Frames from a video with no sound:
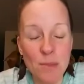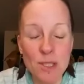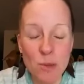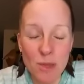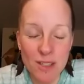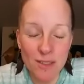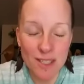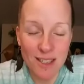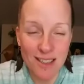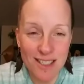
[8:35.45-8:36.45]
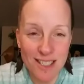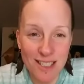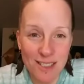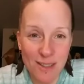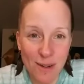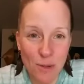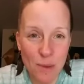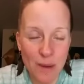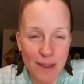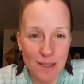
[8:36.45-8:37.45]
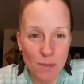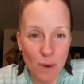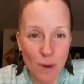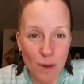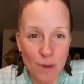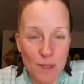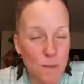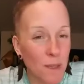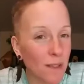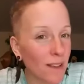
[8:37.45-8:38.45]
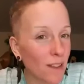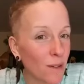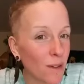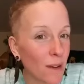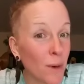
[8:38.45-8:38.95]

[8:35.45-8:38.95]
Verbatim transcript: But so much love and stardust to you. I will be back tomorrow to speak another